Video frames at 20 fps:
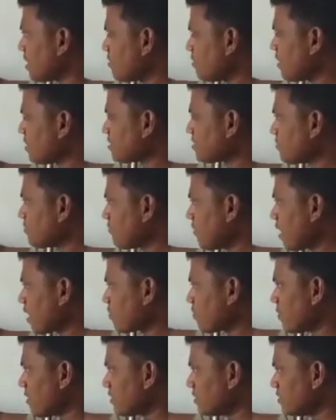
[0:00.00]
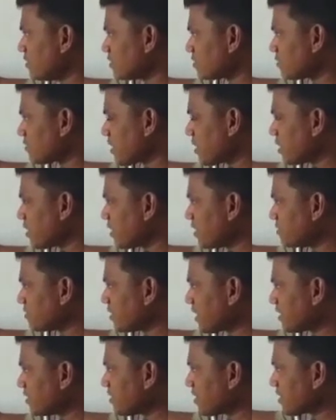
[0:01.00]
Image formed by this one
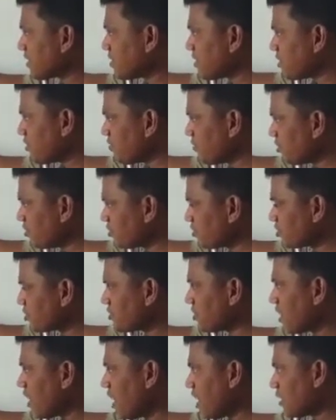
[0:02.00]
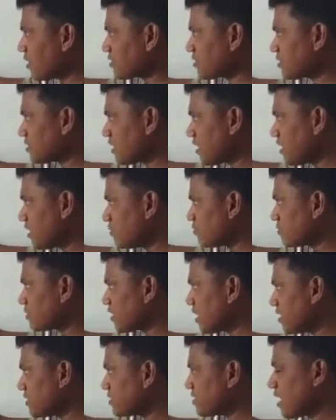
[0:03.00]
is either diminished or same
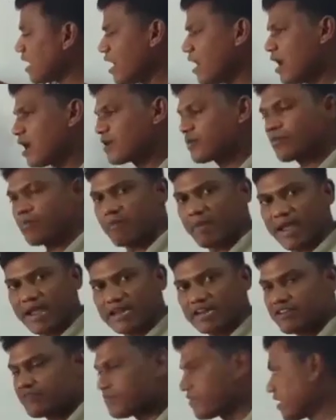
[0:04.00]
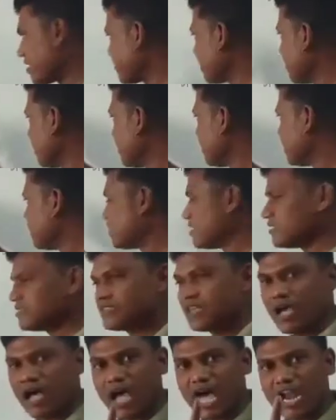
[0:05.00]
size or magnified. It
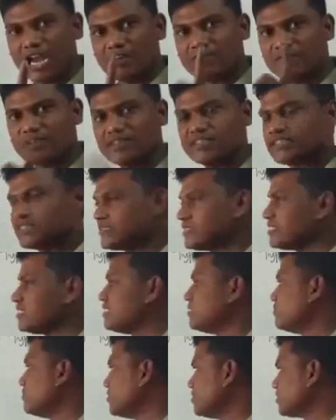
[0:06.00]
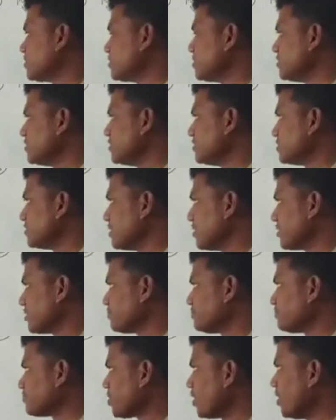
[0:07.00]
is always diminished is
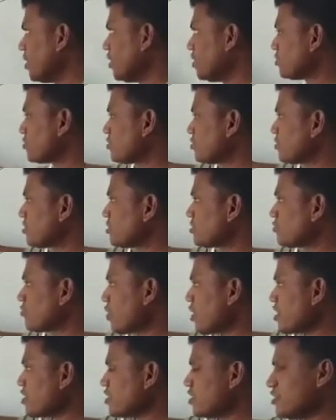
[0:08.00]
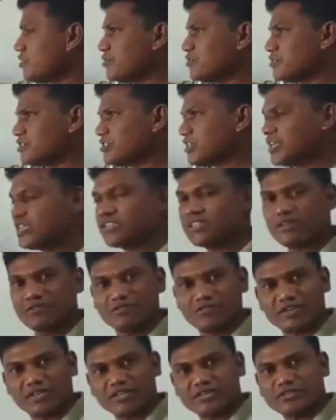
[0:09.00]
there. So it is widely used in
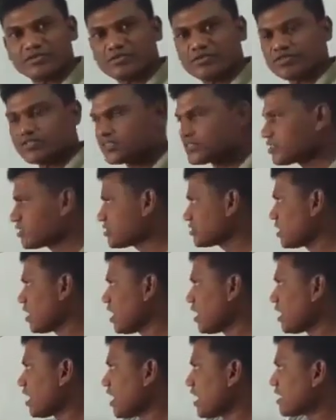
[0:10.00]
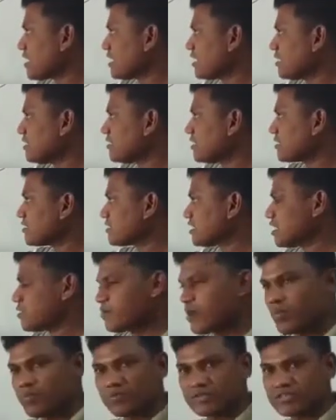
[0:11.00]
the various sources like in the
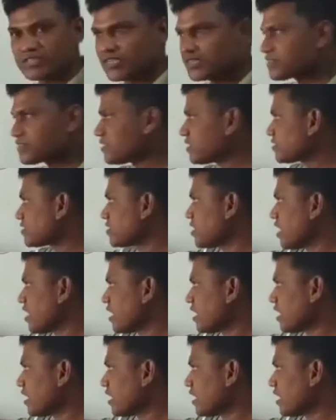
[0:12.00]
cinema projectors,